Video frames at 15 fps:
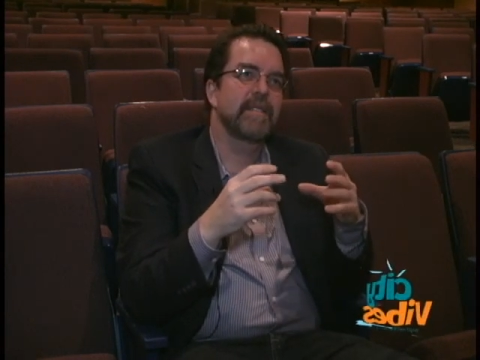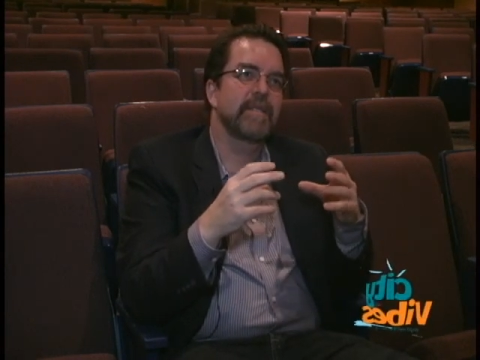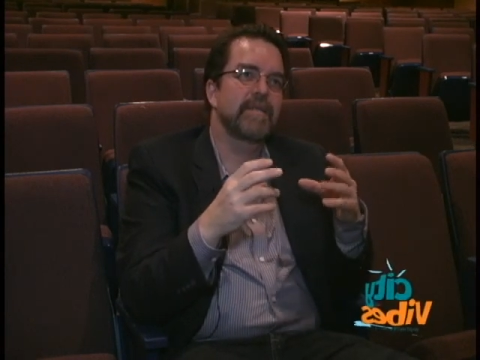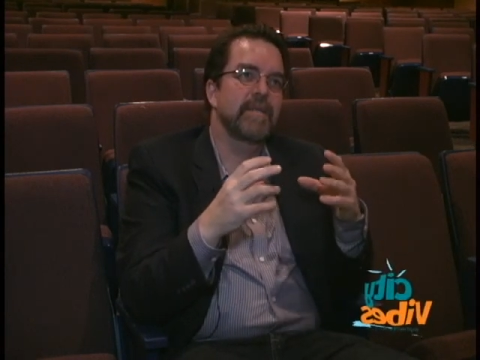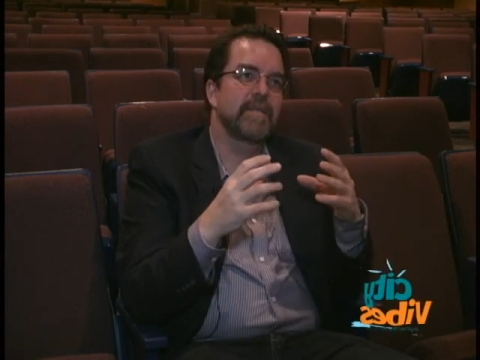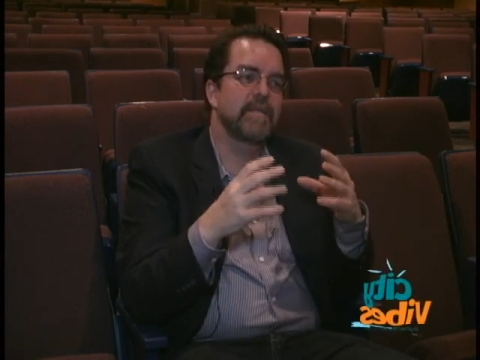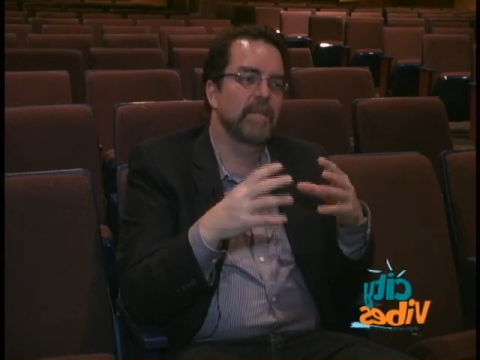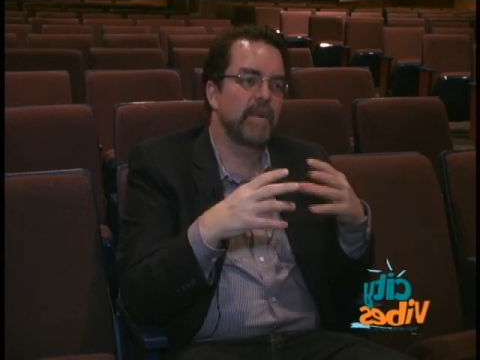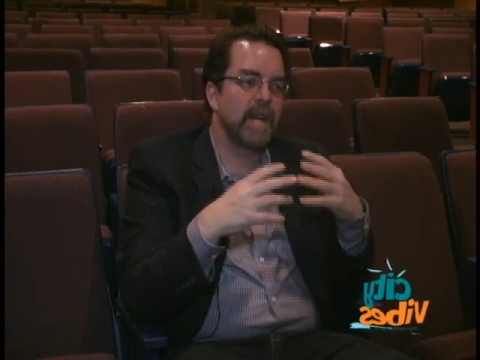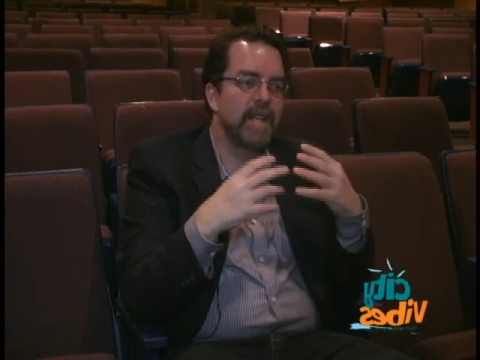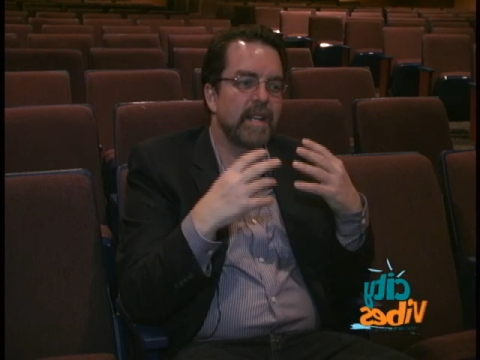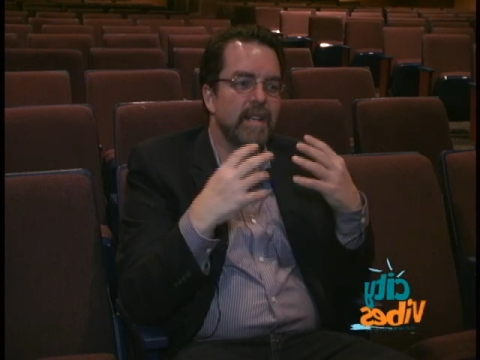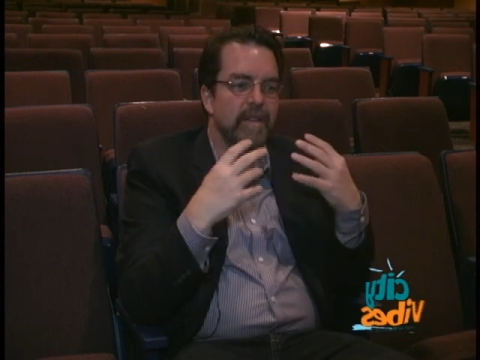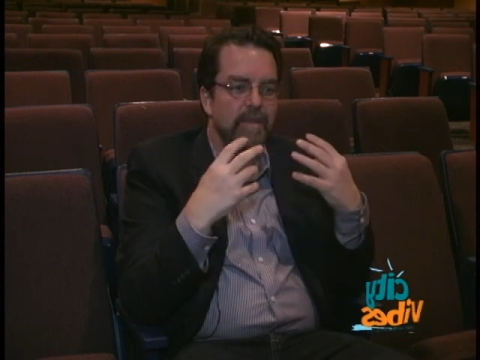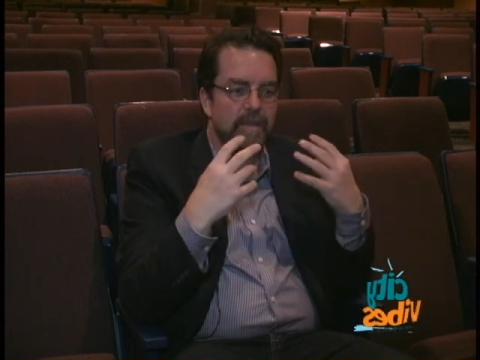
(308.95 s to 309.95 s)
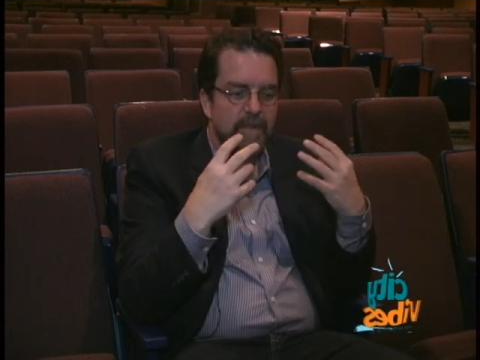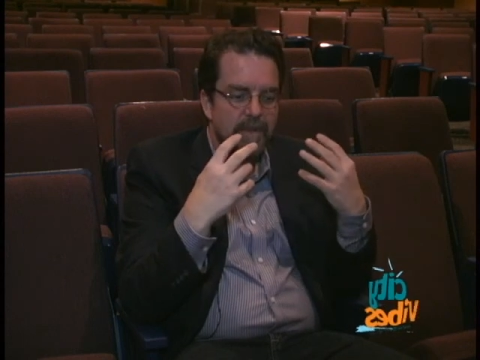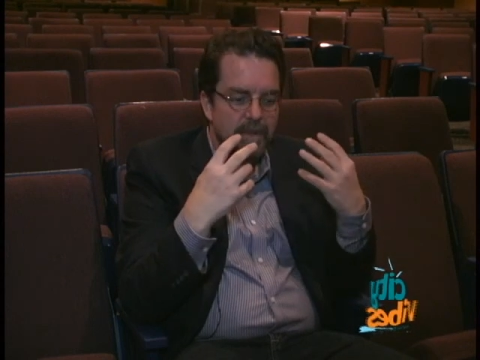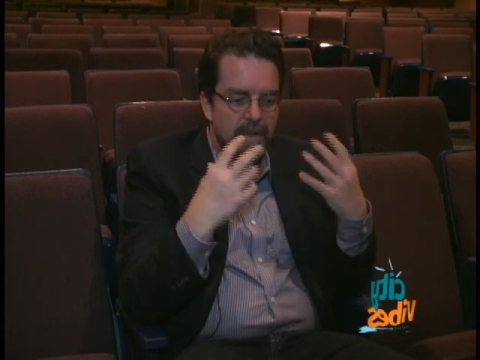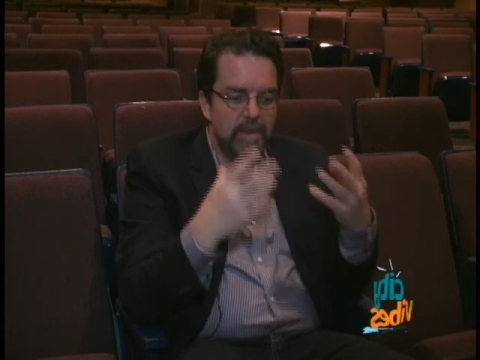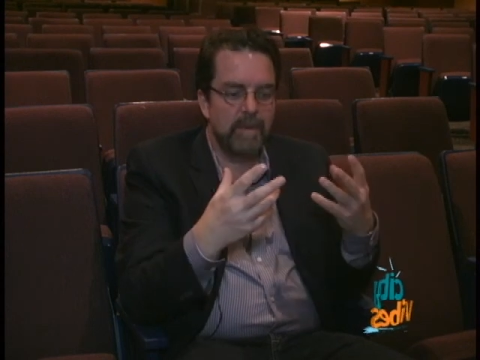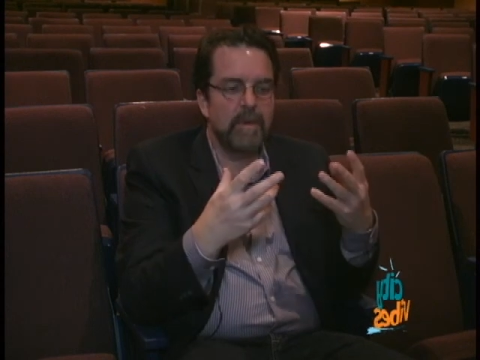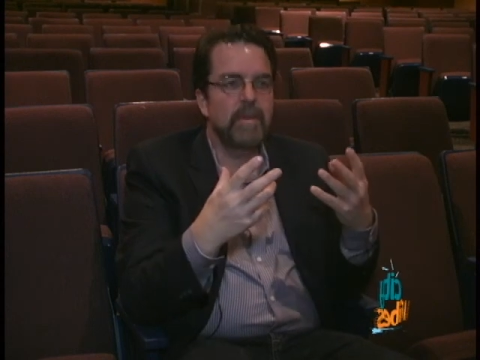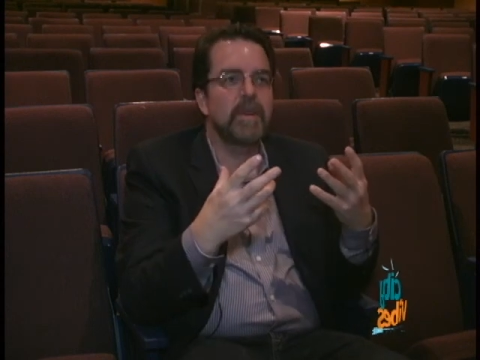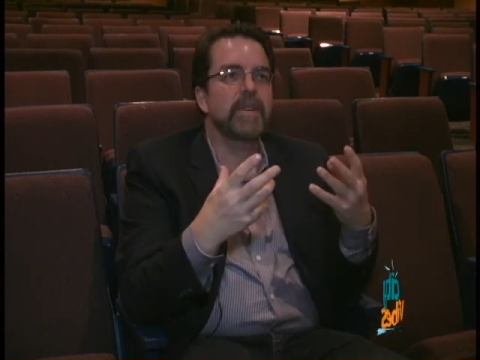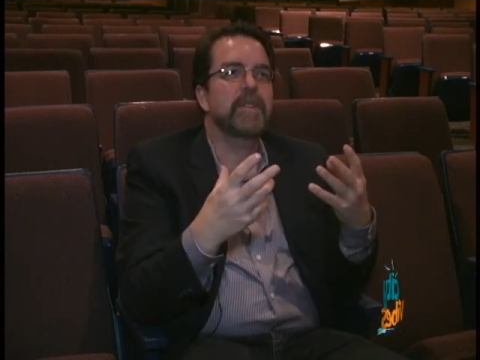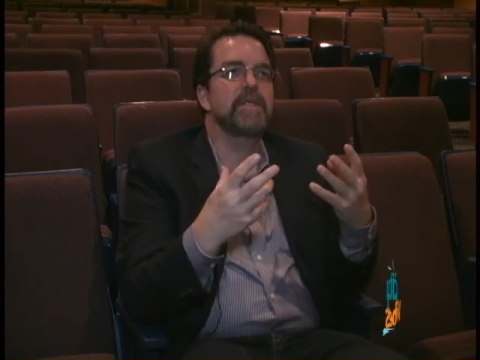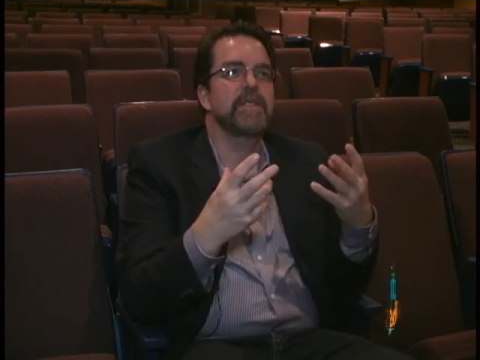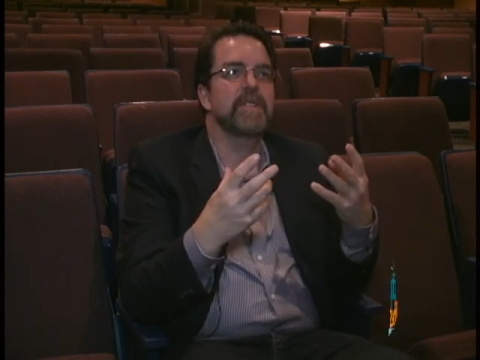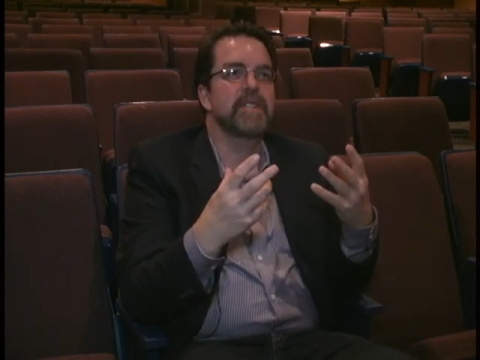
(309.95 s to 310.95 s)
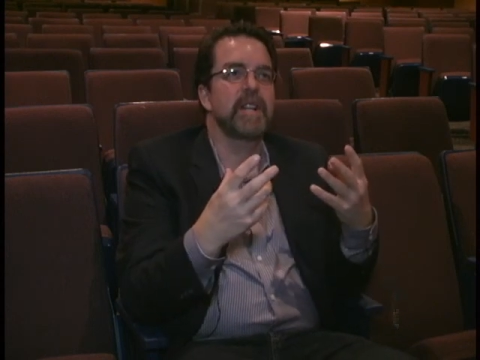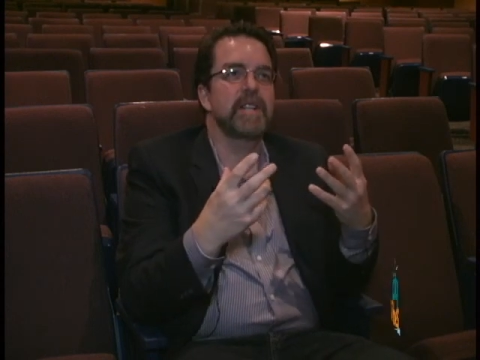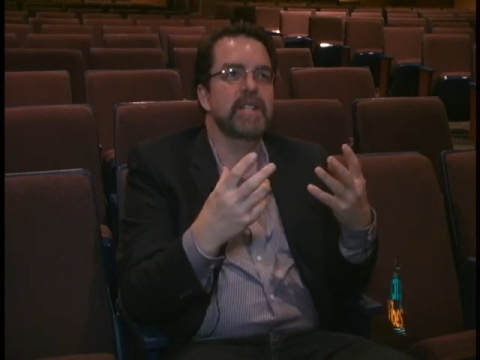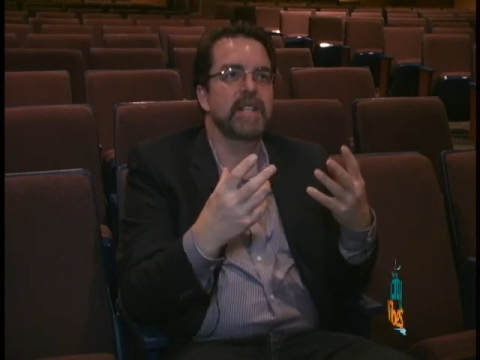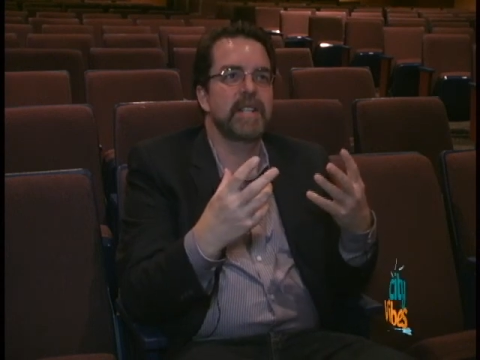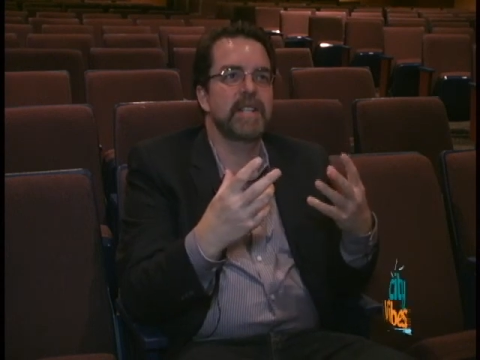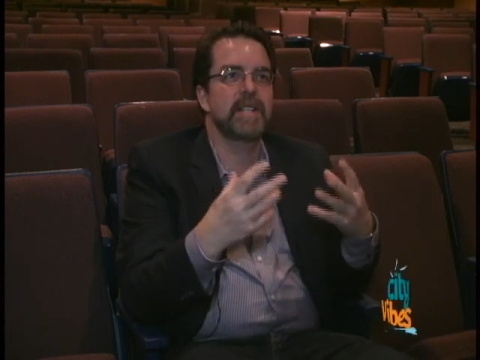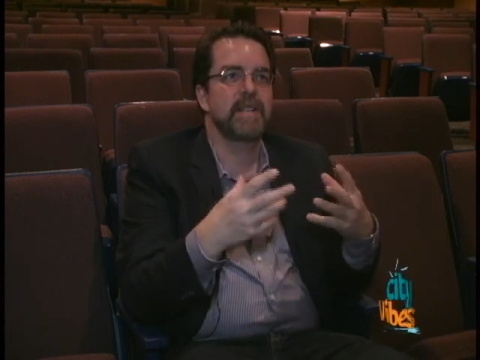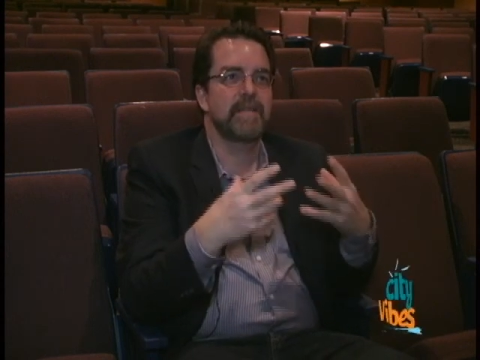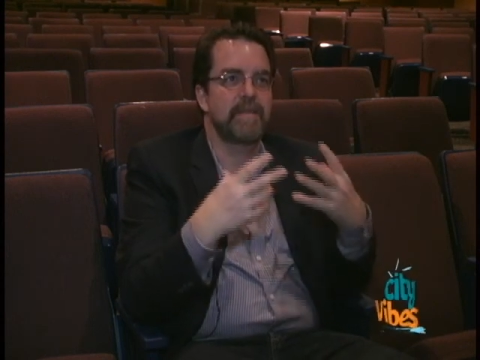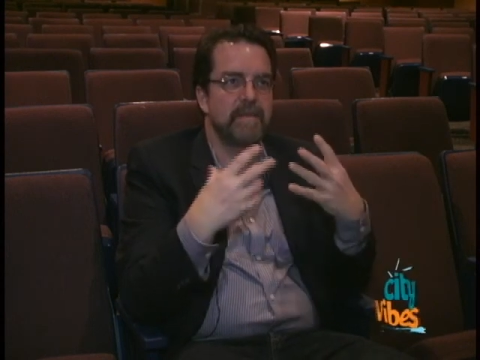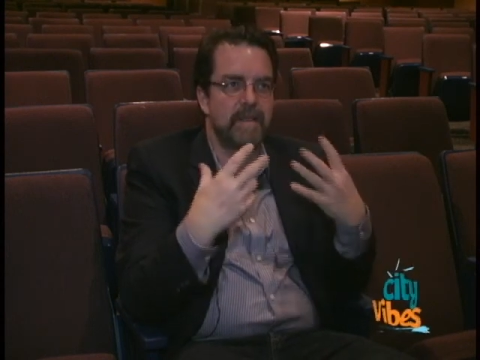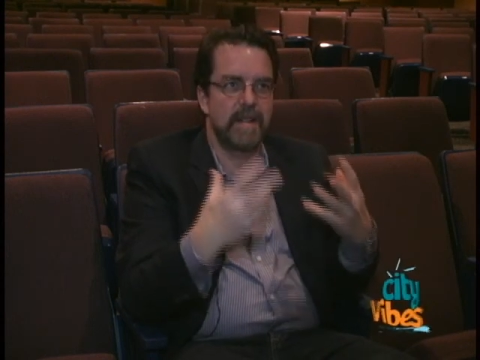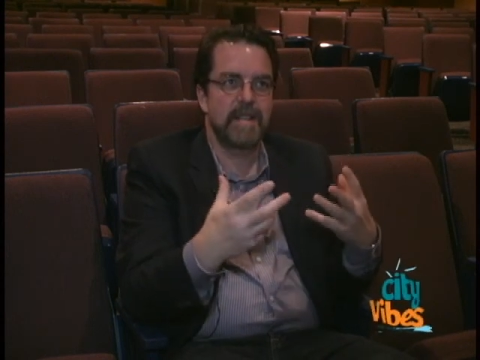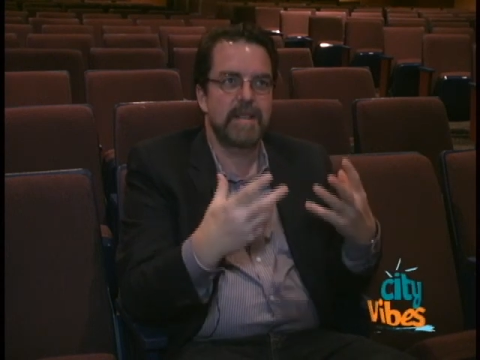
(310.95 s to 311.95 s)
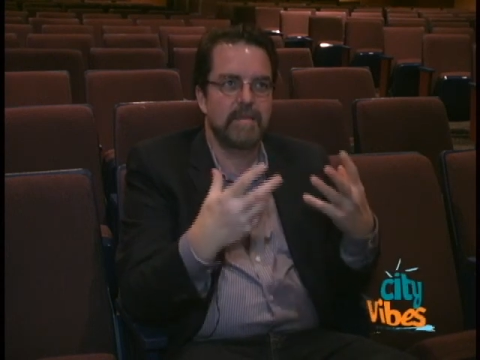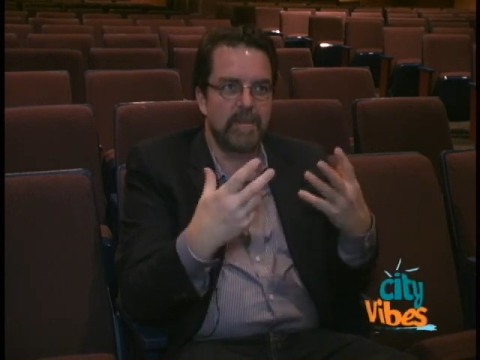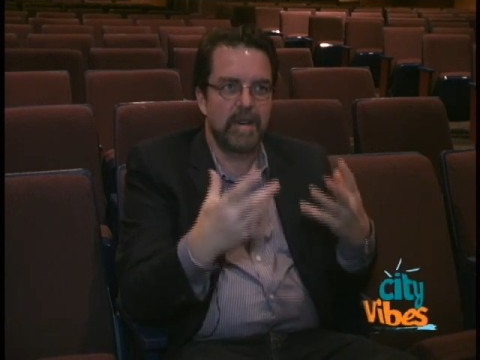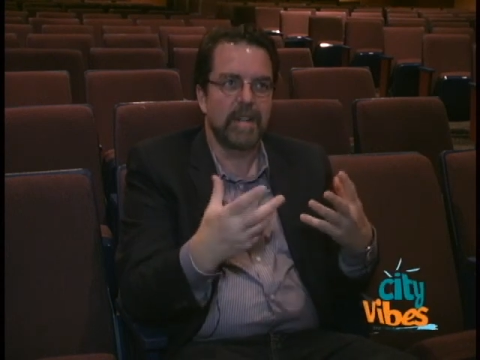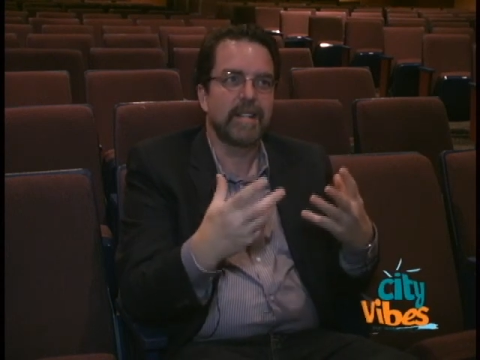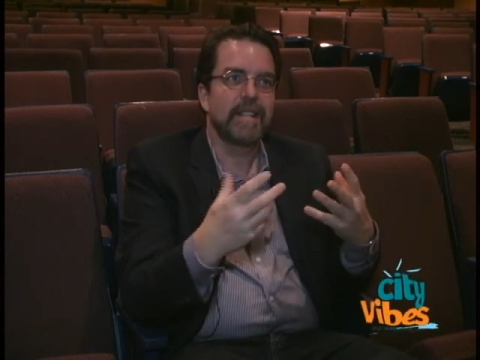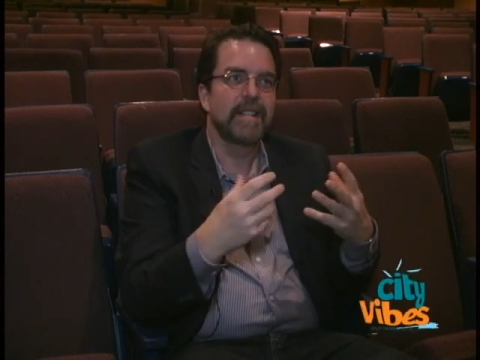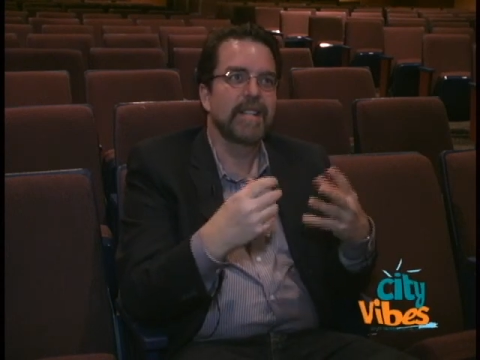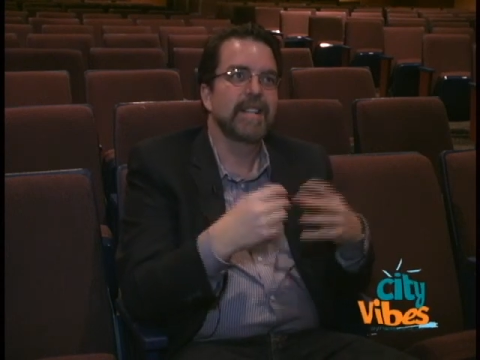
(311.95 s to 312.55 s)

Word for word: if, if you're writing a humor book, you should judge it is it a funny book?